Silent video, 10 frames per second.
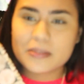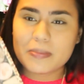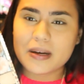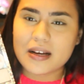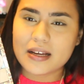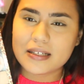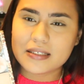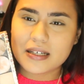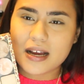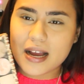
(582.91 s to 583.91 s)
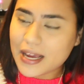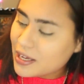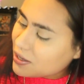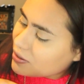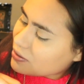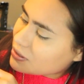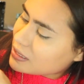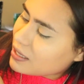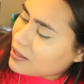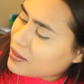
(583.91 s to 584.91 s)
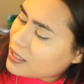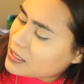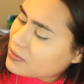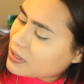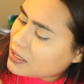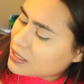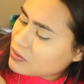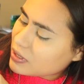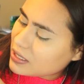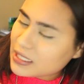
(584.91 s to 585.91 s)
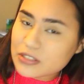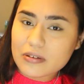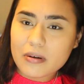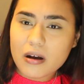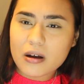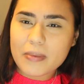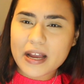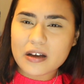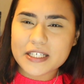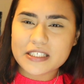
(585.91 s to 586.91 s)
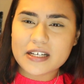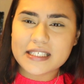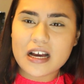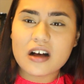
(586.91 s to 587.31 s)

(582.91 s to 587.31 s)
but I use this one, and this one, all by Anastasia.